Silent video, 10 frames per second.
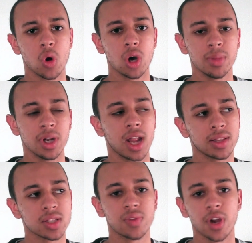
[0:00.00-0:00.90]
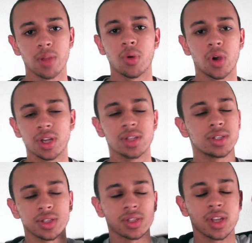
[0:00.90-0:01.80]
more, but at this very point,
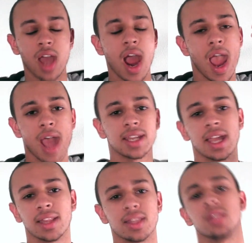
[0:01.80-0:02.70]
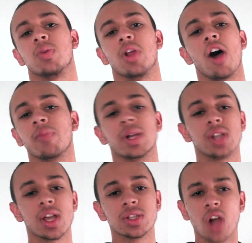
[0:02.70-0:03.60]
it's just, I had to get this one off my
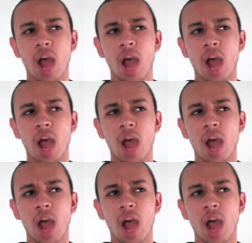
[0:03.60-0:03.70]
chest.